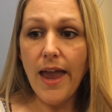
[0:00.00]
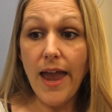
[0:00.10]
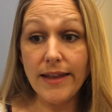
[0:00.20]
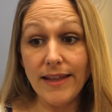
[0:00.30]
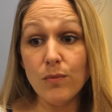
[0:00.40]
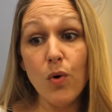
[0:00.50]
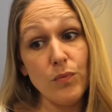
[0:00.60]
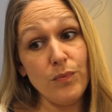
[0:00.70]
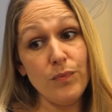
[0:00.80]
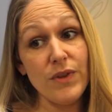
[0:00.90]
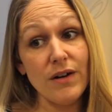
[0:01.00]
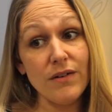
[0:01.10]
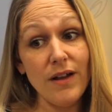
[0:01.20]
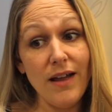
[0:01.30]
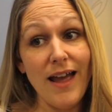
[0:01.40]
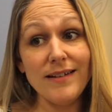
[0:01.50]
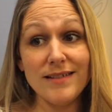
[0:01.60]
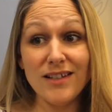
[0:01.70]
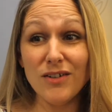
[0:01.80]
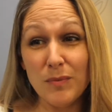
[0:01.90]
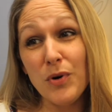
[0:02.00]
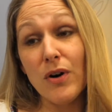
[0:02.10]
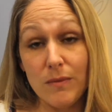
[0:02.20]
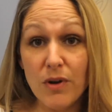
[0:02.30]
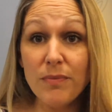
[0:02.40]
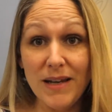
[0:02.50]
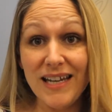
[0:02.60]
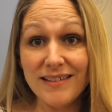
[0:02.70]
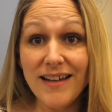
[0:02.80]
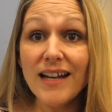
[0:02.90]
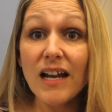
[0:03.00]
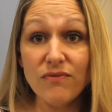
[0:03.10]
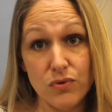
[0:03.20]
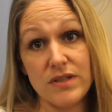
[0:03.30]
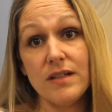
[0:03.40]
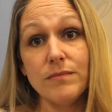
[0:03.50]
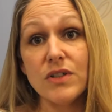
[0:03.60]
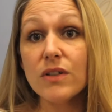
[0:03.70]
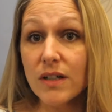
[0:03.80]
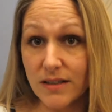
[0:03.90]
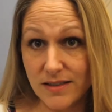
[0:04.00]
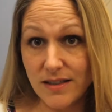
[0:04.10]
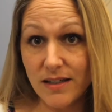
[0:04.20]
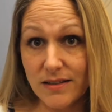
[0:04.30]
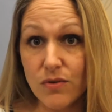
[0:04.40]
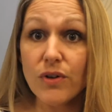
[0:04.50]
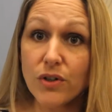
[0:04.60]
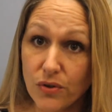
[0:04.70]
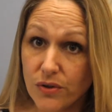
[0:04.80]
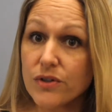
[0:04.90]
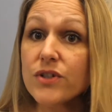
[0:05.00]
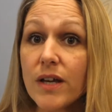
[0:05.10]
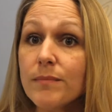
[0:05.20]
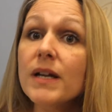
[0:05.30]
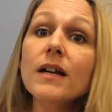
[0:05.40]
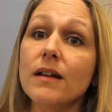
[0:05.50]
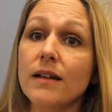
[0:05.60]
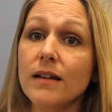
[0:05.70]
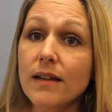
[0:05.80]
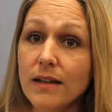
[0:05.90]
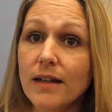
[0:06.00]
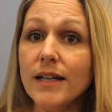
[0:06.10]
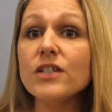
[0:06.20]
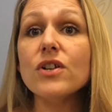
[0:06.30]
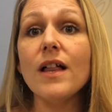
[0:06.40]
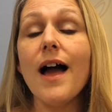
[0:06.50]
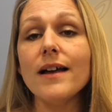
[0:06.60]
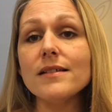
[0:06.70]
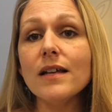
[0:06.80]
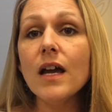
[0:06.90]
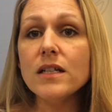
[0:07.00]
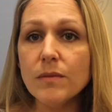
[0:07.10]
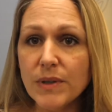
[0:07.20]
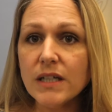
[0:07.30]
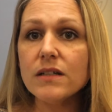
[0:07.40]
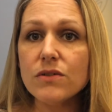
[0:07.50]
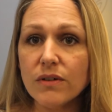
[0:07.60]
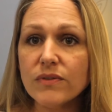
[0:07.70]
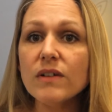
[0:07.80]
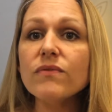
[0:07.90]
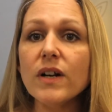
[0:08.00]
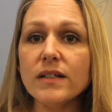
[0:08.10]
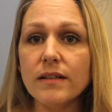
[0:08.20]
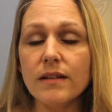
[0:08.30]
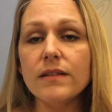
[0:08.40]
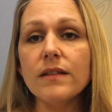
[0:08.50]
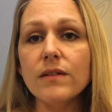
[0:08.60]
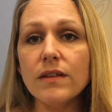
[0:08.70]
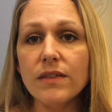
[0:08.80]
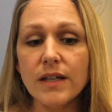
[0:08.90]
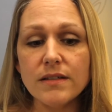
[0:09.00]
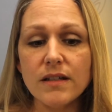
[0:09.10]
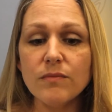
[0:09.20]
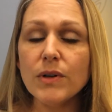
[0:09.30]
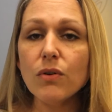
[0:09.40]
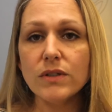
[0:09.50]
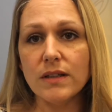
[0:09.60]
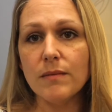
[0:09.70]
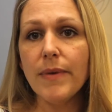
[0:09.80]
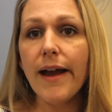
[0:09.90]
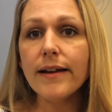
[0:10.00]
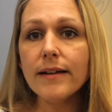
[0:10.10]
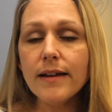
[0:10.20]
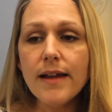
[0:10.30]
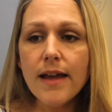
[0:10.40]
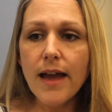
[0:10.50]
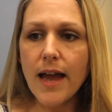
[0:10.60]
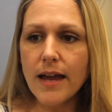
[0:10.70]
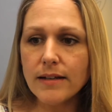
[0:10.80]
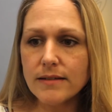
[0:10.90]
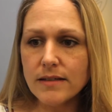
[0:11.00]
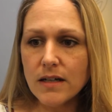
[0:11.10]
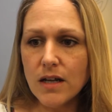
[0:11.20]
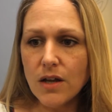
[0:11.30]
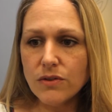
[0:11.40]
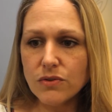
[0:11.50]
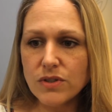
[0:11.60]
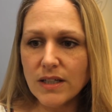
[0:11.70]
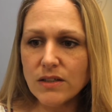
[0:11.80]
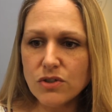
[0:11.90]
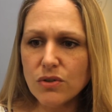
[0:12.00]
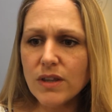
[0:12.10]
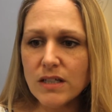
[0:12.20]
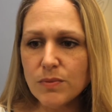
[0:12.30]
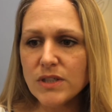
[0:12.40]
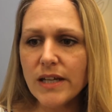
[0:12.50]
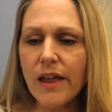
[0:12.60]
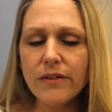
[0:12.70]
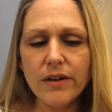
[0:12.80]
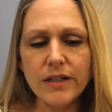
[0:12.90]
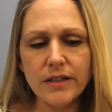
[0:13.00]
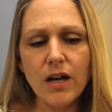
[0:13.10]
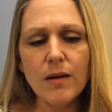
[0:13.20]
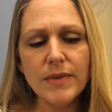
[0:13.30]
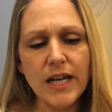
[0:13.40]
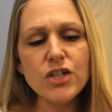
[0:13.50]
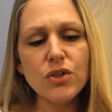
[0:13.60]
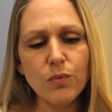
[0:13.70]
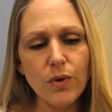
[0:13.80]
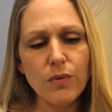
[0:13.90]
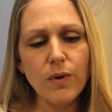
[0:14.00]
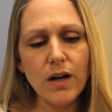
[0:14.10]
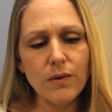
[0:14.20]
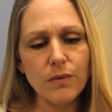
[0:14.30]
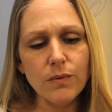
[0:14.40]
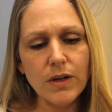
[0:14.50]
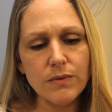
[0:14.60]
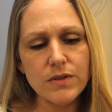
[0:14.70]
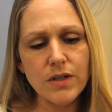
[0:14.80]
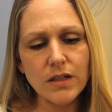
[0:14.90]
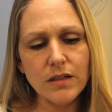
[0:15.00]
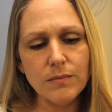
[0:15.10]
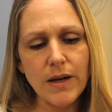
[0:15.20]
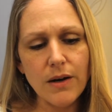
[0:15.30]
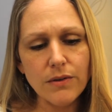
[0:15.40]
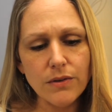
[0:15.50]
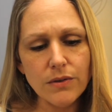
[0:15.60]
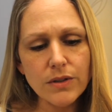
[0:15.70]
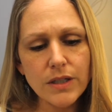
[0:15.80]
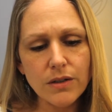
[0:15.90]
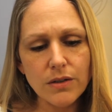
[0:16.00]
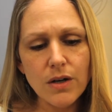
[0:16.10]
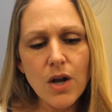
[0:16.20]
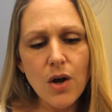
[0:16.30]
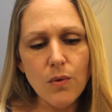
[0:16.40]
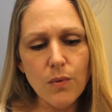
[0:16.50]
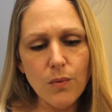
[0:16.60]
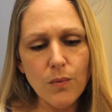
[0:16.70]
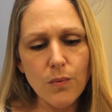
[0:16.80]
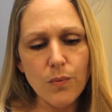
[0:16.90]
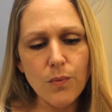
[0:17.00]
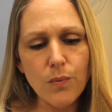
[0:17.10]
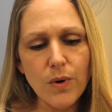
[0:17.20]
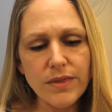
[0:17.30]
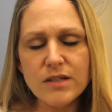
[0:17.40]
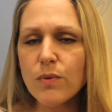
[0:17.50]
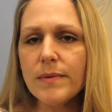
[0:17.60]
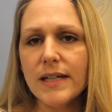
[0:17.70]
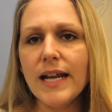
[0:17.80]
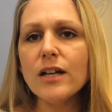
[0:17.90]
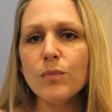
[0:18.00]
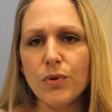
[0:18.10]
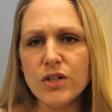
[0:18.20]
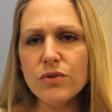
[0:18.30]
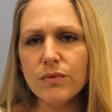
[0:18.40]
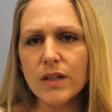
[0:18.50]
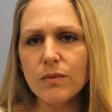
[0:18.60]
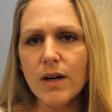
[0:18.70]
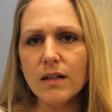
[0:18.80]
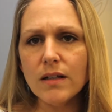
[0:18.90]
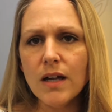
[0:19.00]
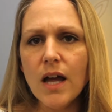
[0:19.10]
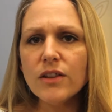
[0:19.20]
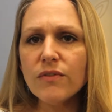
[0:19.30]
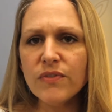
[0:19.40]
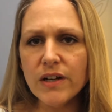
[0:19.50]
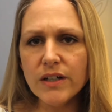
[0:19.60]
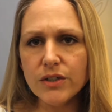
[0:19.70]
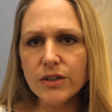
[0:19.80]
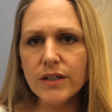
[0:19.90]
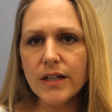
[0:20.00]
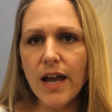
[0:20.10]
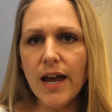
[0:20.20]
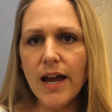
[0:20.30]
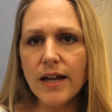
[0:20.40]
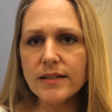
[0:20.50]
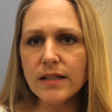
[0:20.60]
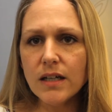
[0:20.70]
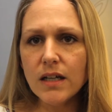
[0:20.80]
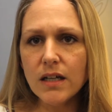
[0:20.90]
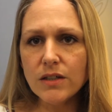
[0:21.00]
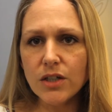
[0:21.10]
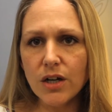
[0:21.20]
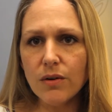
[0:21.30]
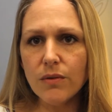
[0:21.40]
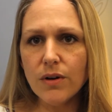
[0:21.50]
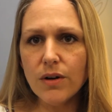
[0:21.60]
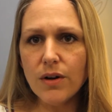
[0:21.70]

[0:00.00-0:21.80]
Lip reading: they're in the program with me, and I force them to look at these things or encourage them in each class to be sort of confronting the things that have been holding them back. And those things, two things put together in combination with what I was talking about earlier, where these women can handle pressure really well. They're very good at, you know,